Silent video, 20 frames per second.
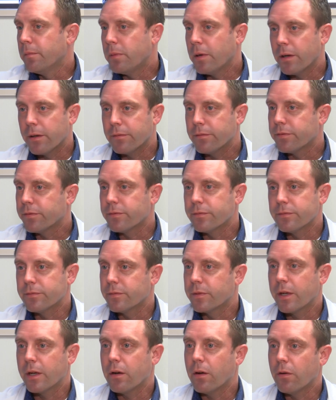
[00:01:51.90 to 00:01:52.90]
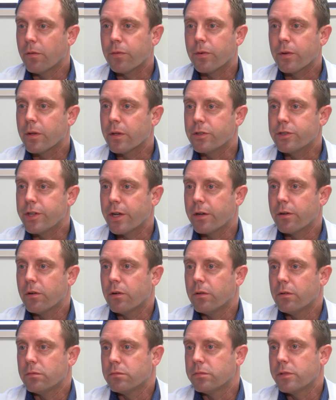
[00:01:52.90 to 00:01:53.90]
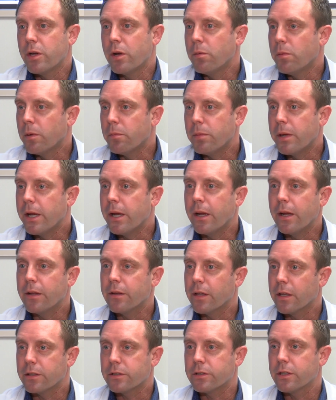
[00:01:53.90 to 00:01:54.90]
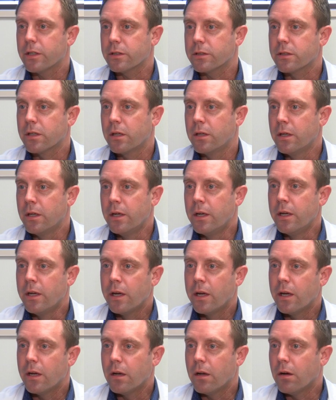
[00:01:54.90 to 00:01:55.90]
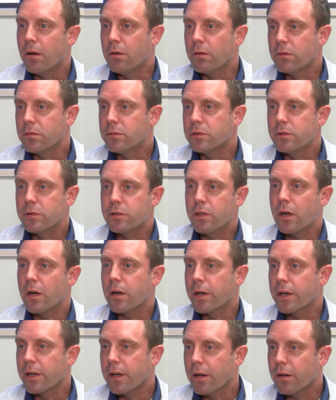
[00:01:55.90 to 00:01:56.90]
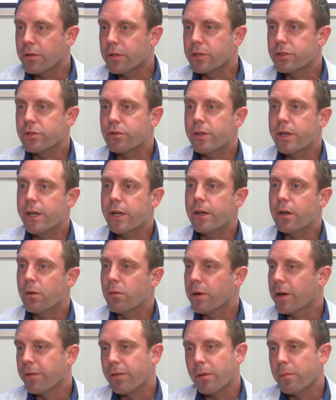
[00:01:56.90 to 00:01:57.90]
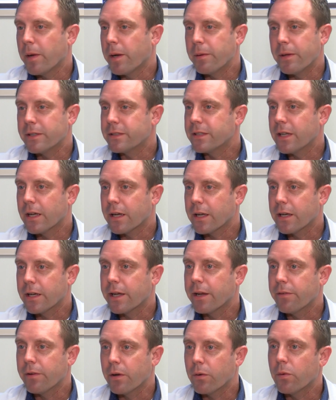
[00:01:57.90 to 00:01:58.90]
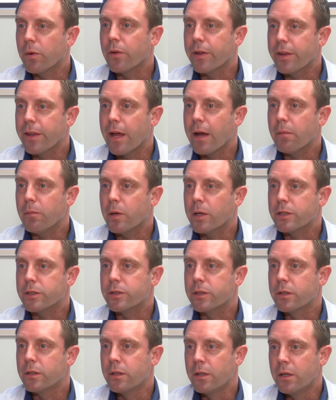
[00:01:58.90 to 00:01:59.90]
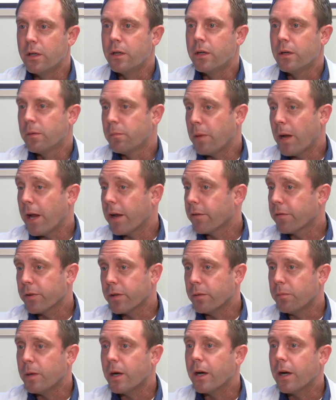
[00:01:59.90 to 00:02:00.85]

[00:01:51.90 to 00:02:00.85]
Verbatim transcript: But, you know, for the general human being that's just, you know, jogging down the street or whatever, maybe it's not going to give you really that much bang for the